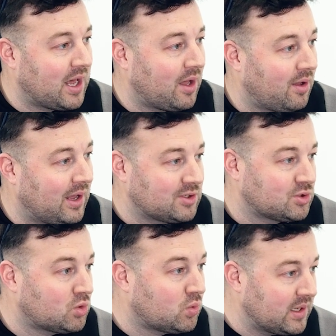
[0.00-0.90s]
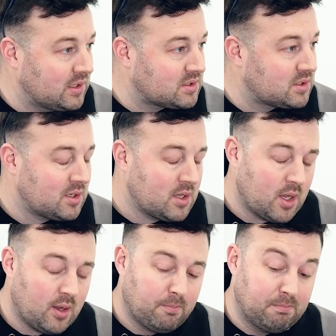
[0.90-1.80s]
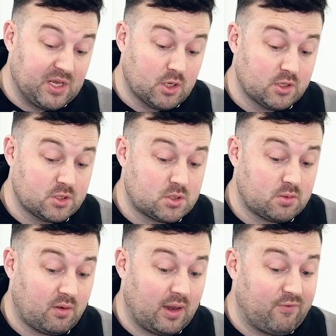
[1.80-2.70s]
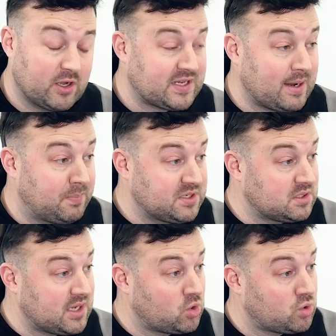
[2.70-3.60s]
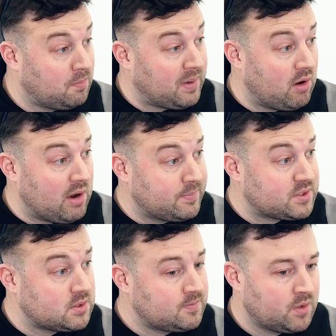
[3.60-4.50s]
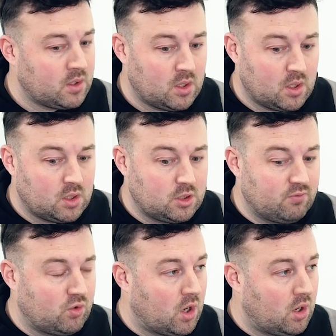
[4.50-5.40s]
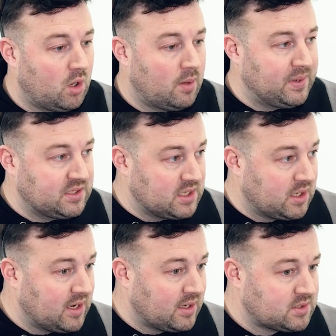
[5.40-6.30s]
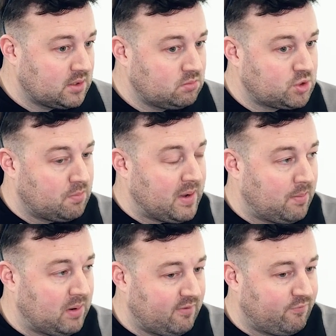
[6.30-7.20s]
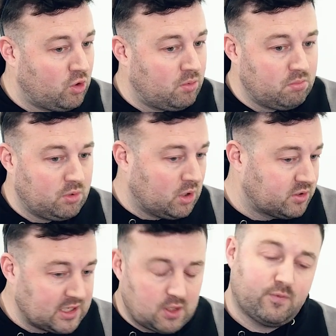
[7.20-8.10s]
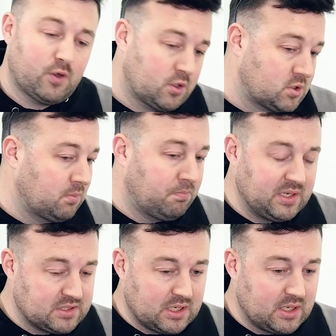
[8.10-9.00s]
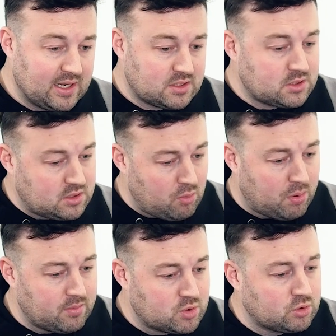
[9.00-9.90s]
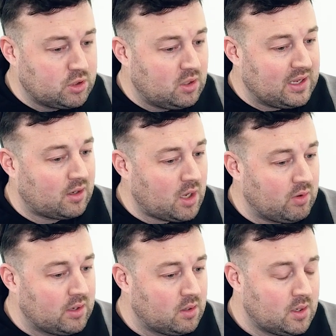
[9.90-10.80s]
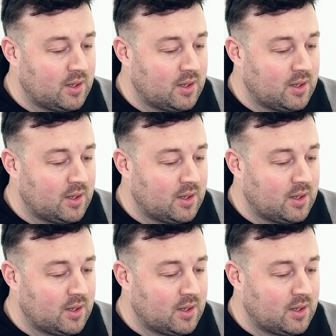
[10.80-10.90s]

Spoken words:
that as always, because if I take Business Central and Power Apps, you've got a BC connector to the Power Platform, you've got Dataverse and BC connectors, no problem at all, you can get going.